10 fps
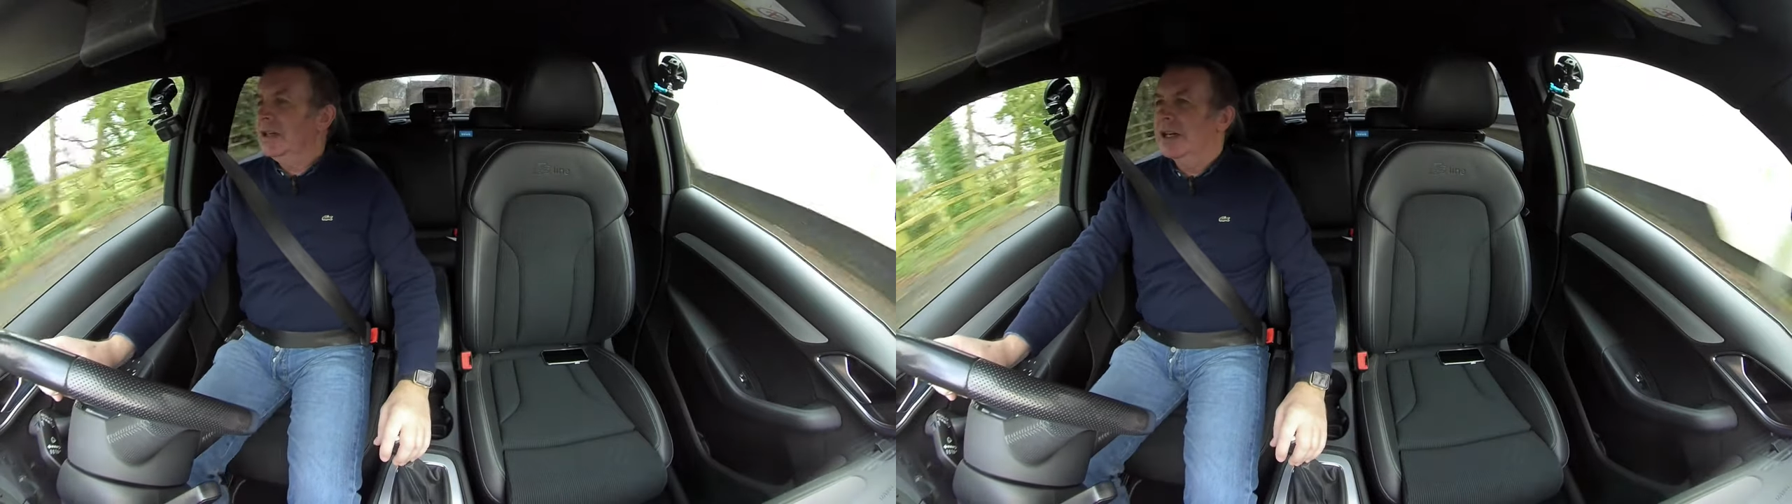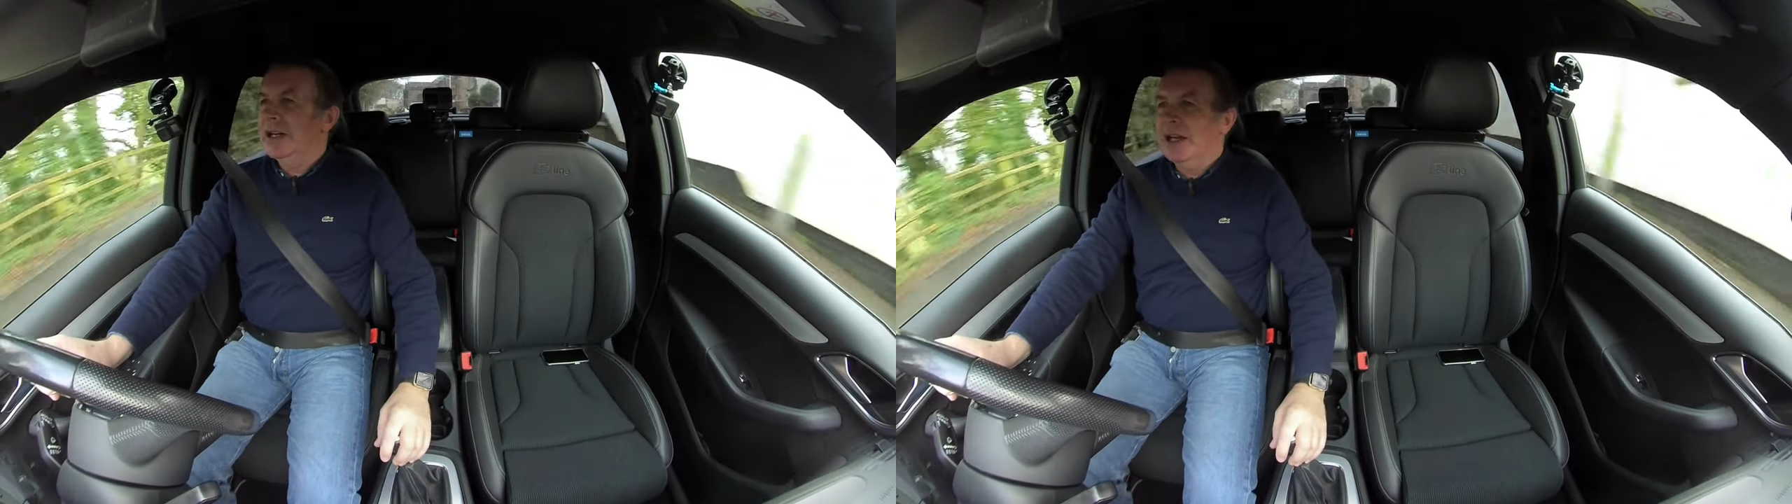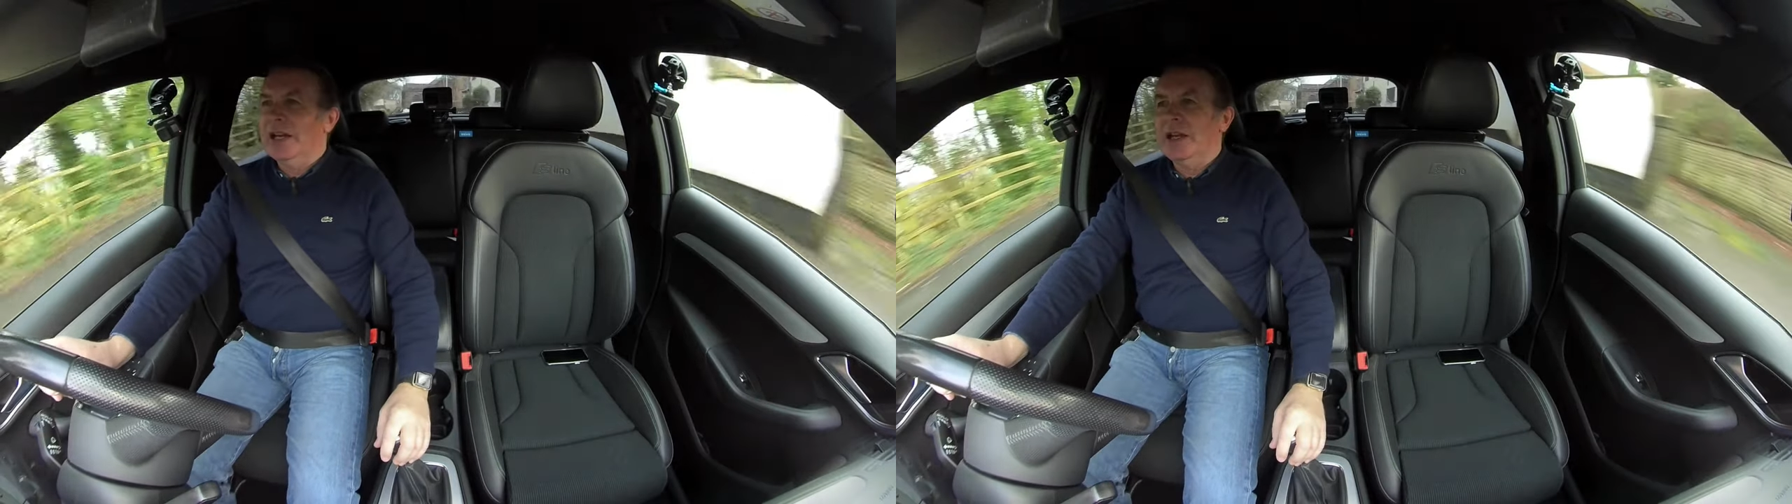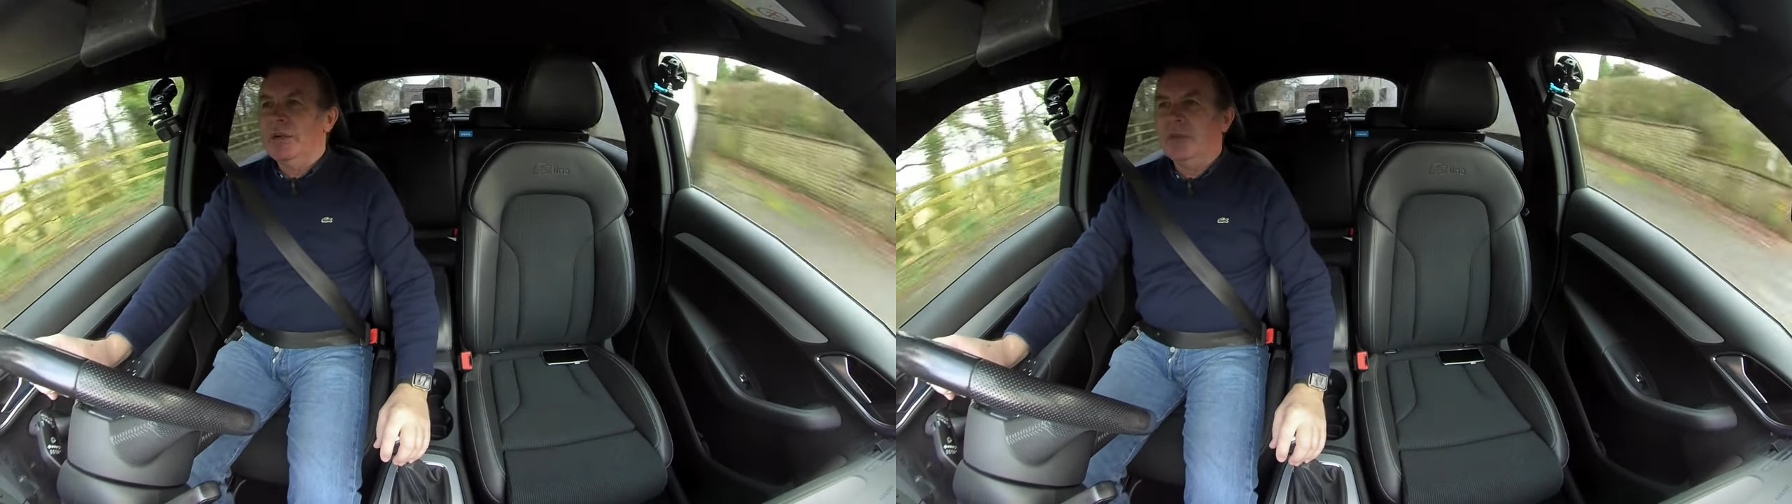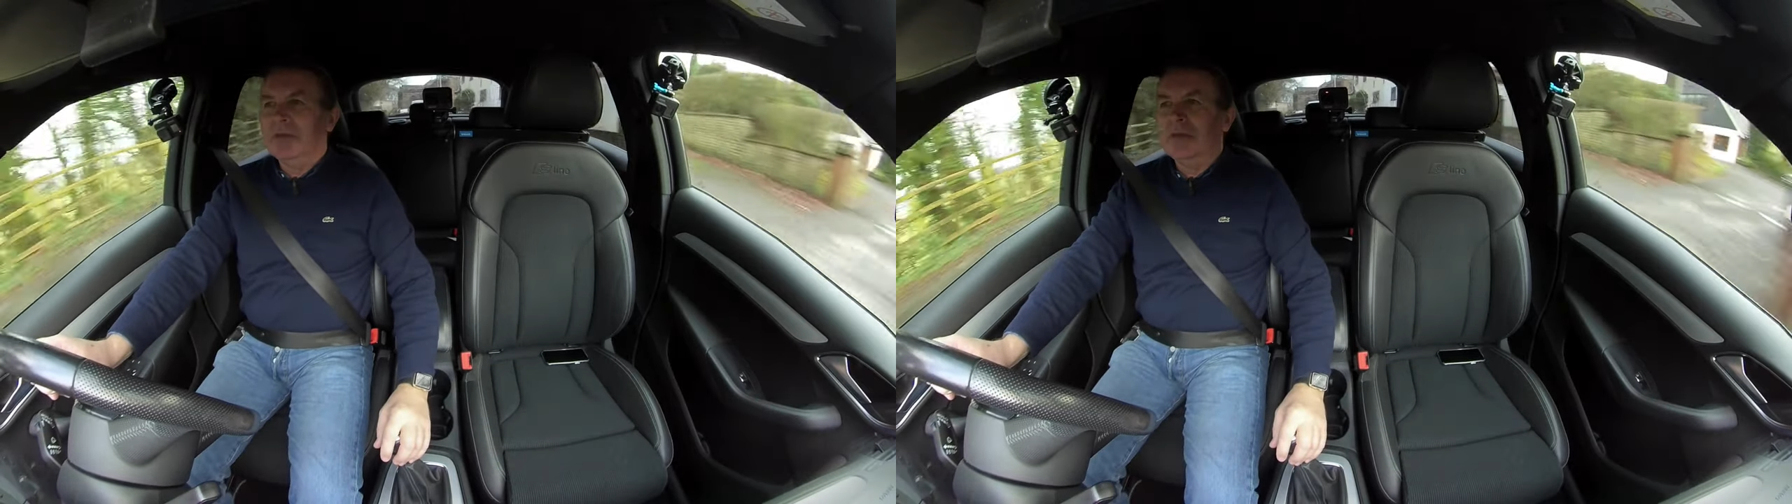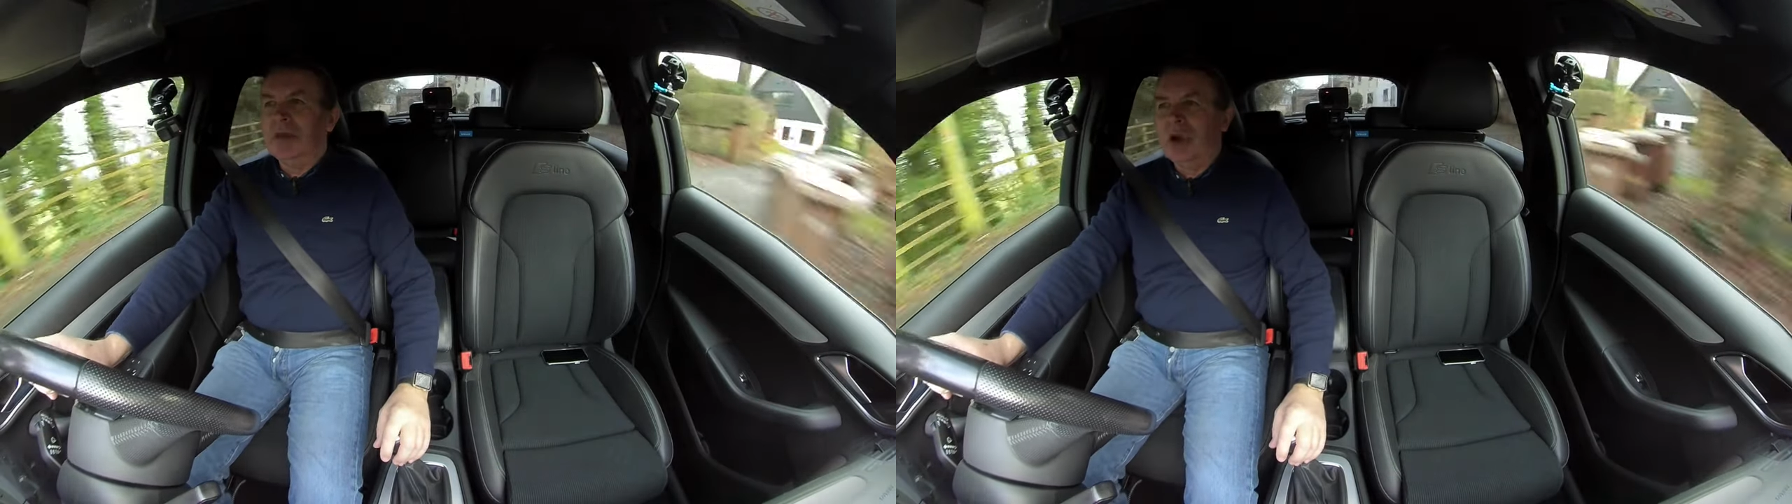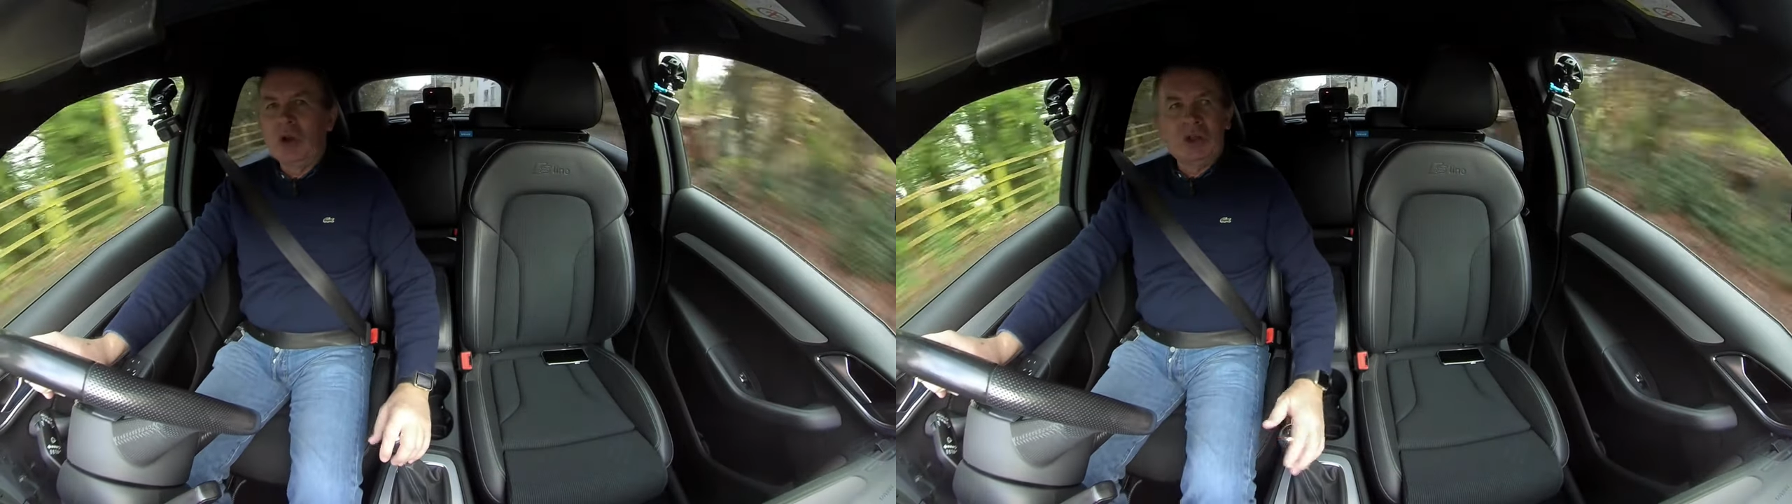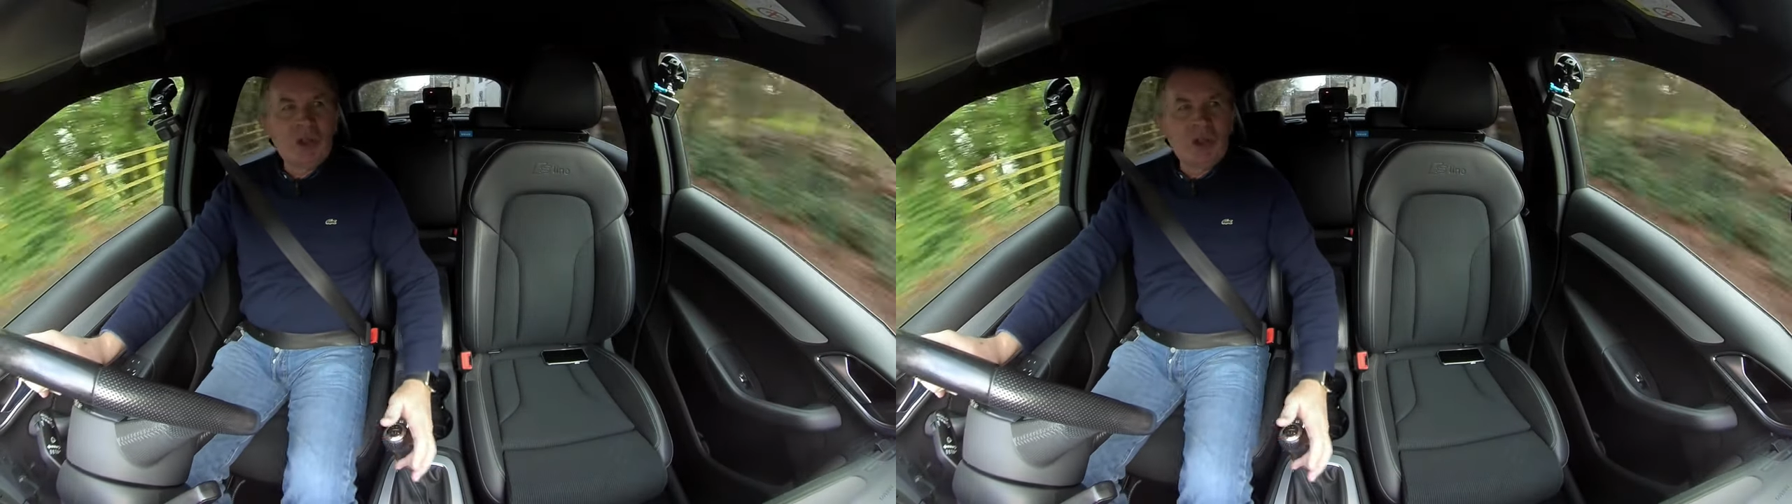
um, all